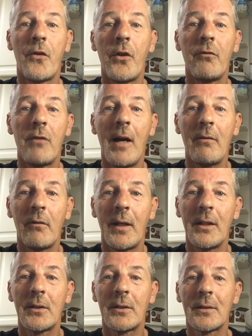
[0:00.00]
the rat
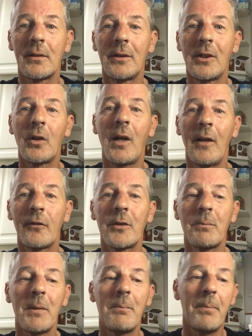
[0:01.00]
race. You have
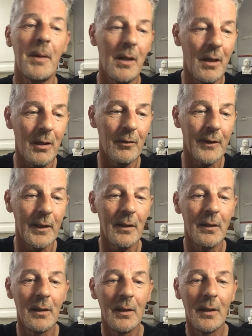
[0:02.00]
to be part of it